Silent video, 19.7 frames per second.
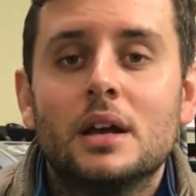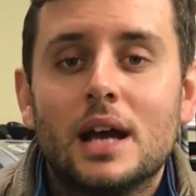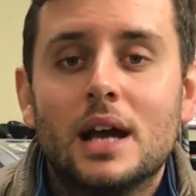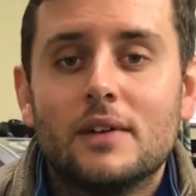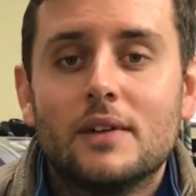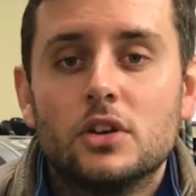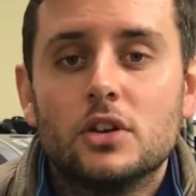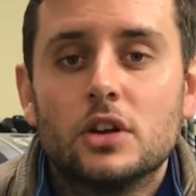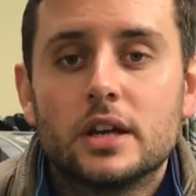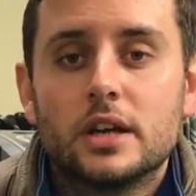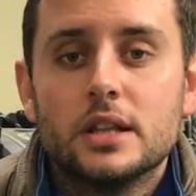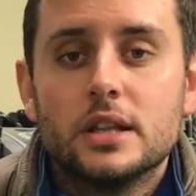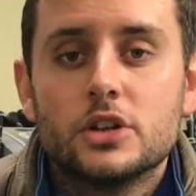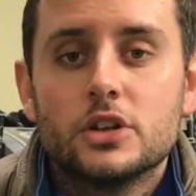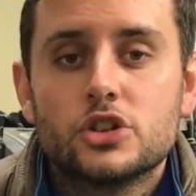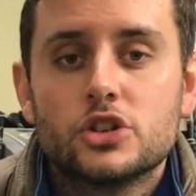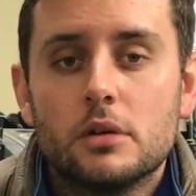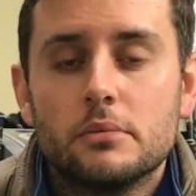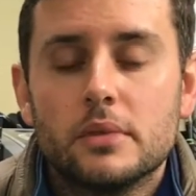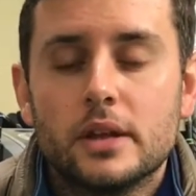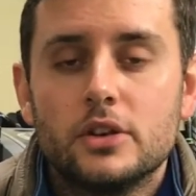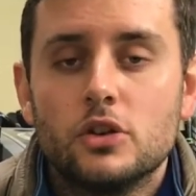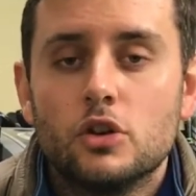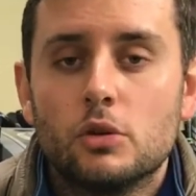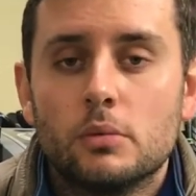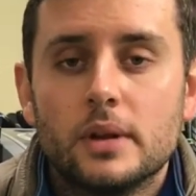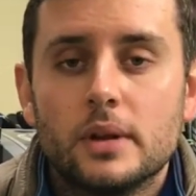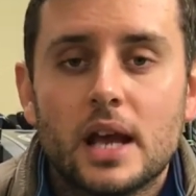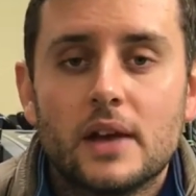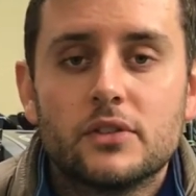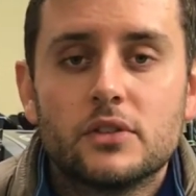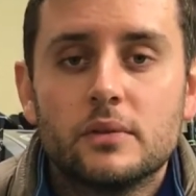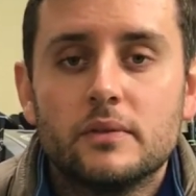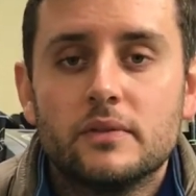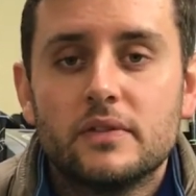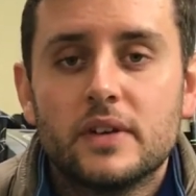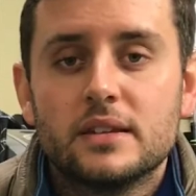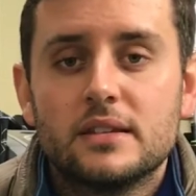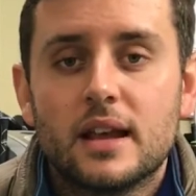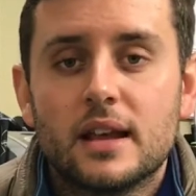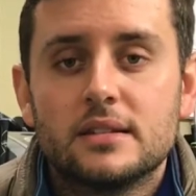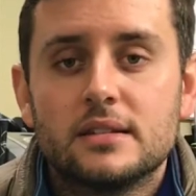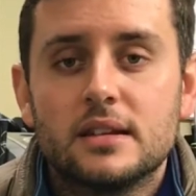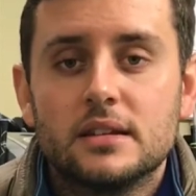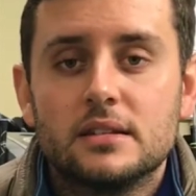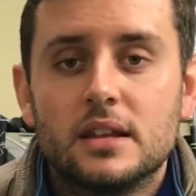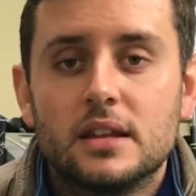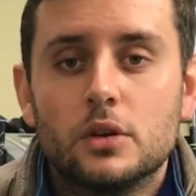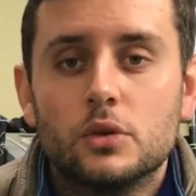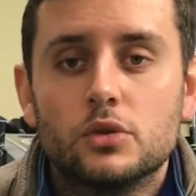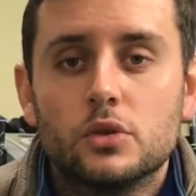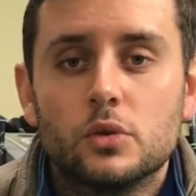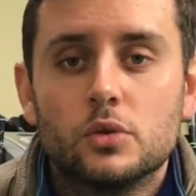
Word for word: Have a look in their shop. They normally have some fantastic deals.